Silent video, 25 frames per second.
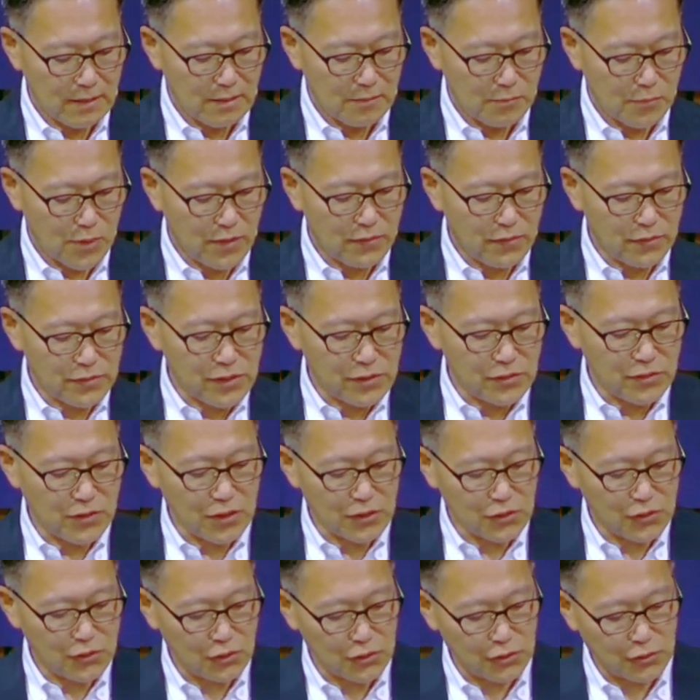Brothers and
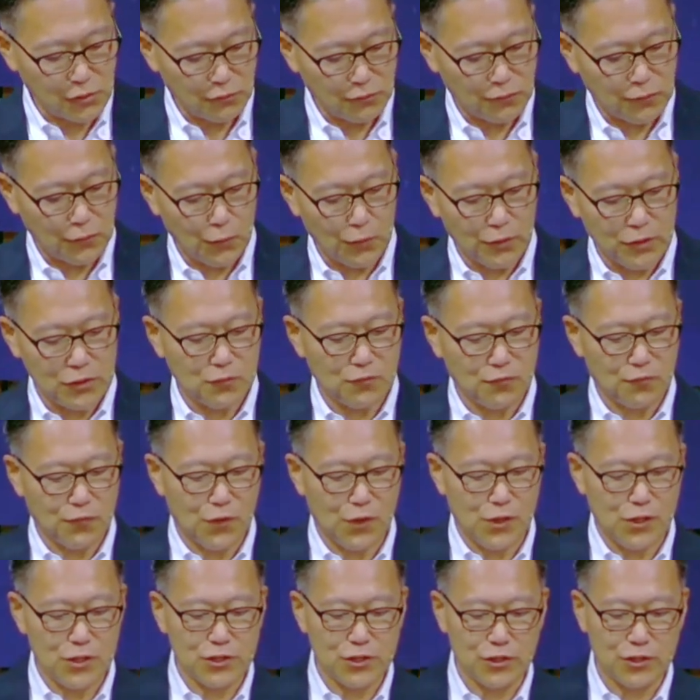sisters, the foolish
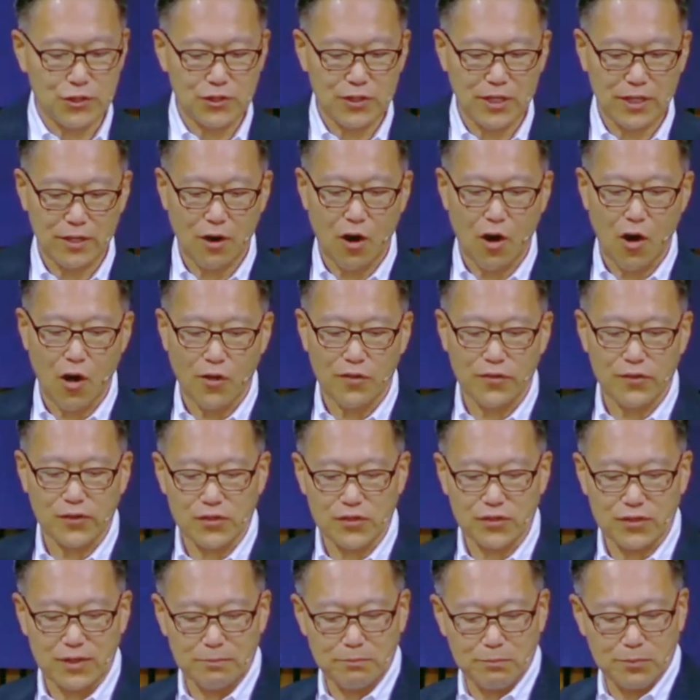virgins had all the
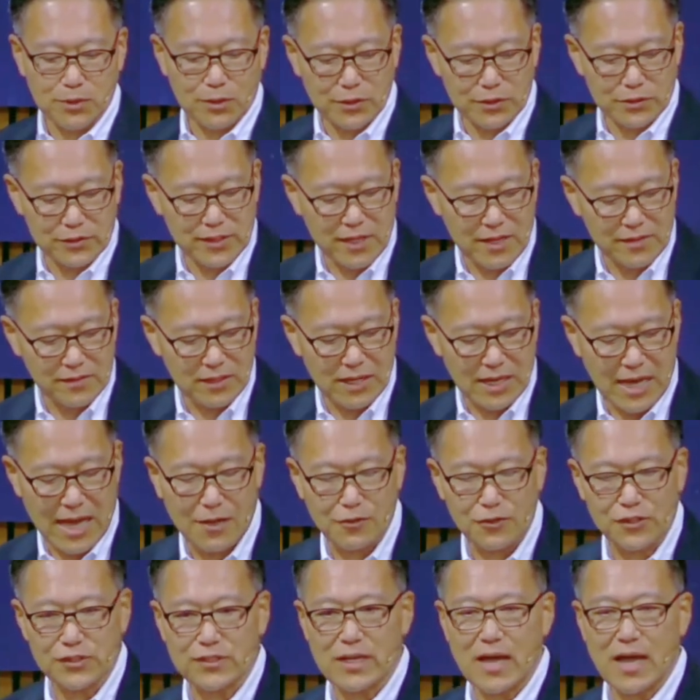symbols on the
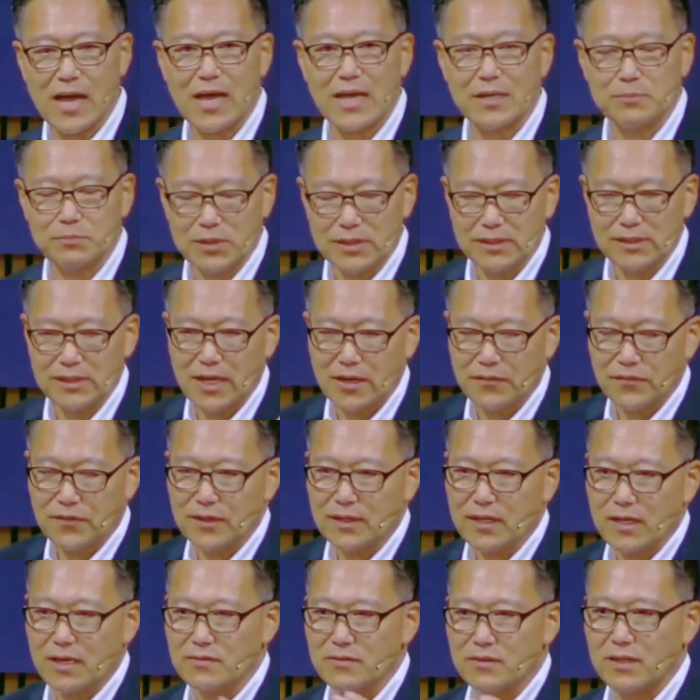outside, but
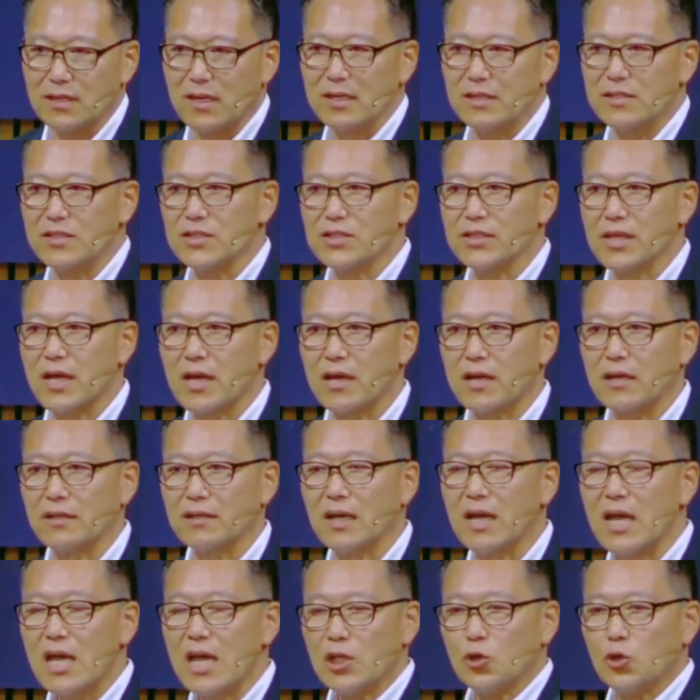nothing on the inside.
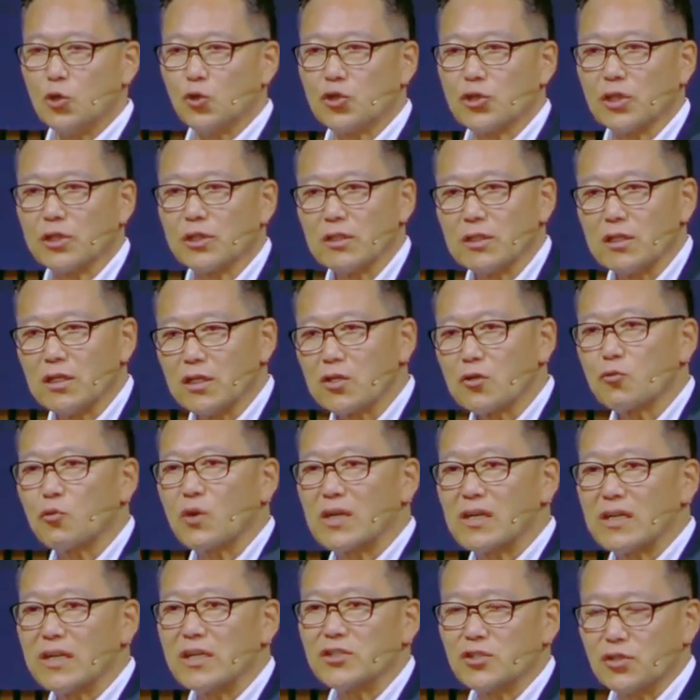You can look
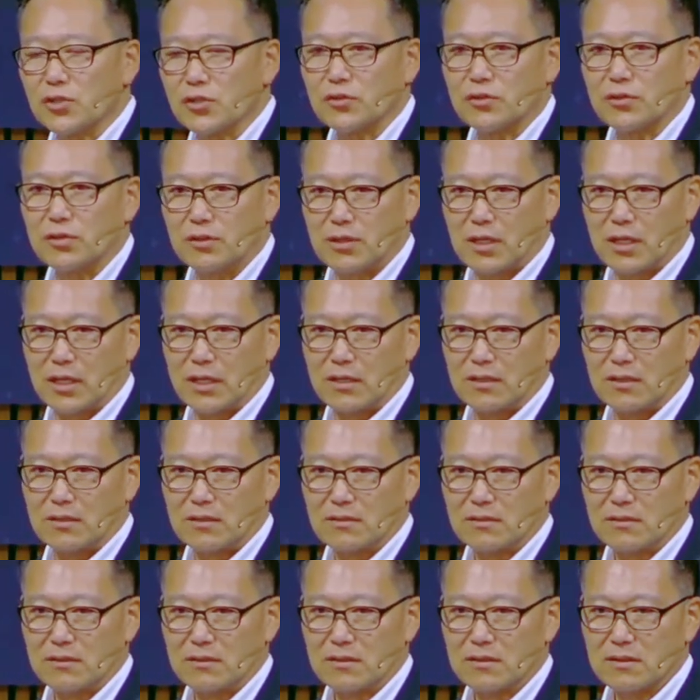religious today.
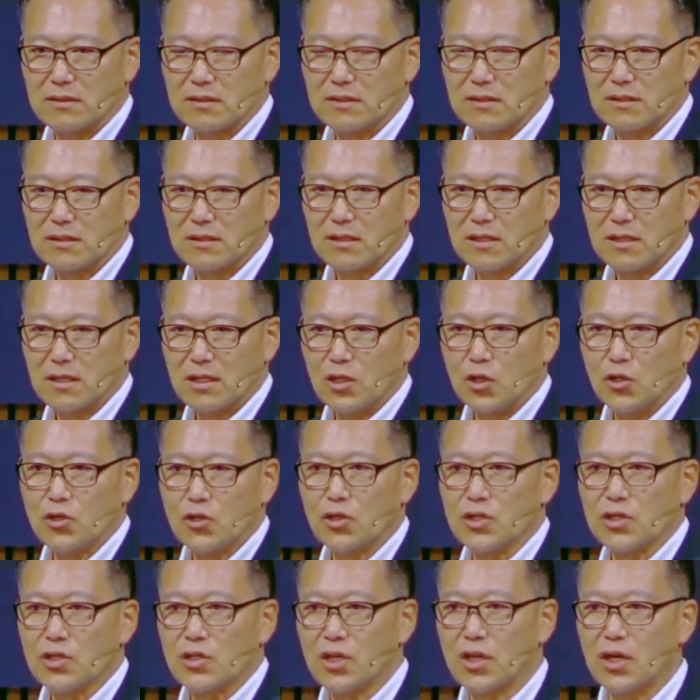You
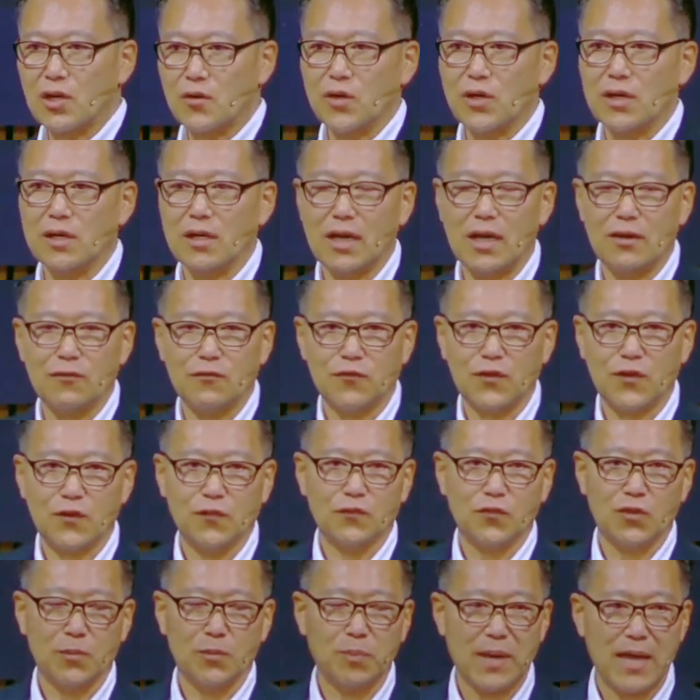can carry a
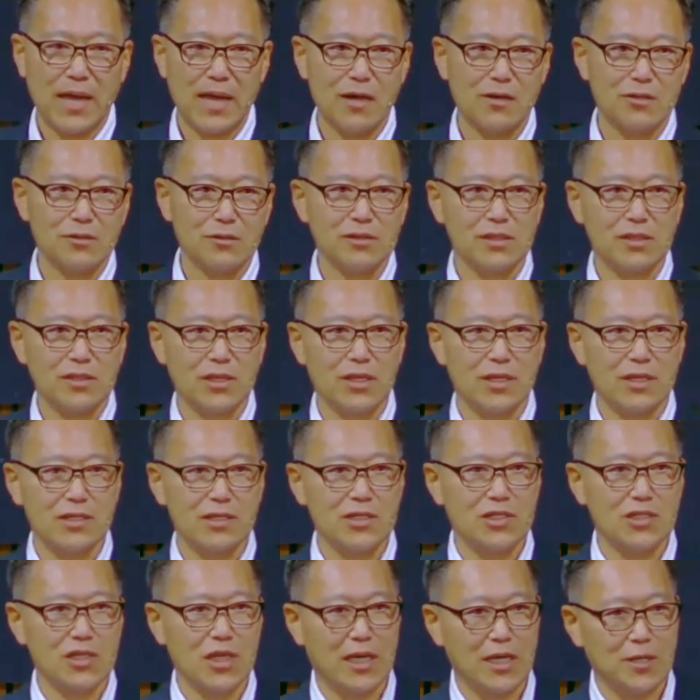50 pound
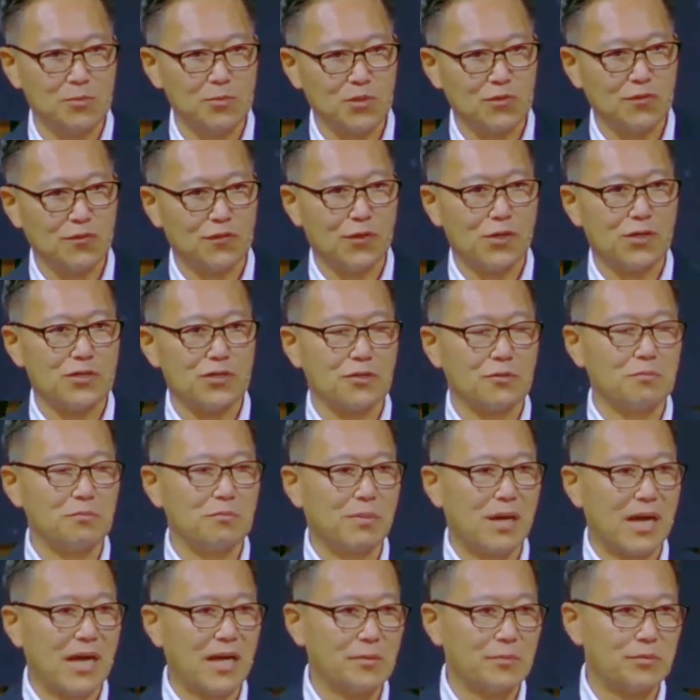King James Version
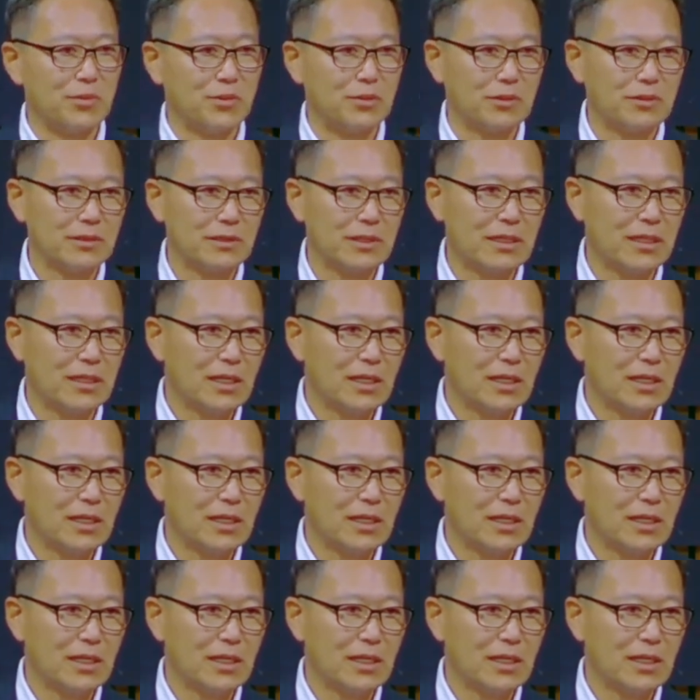Bible.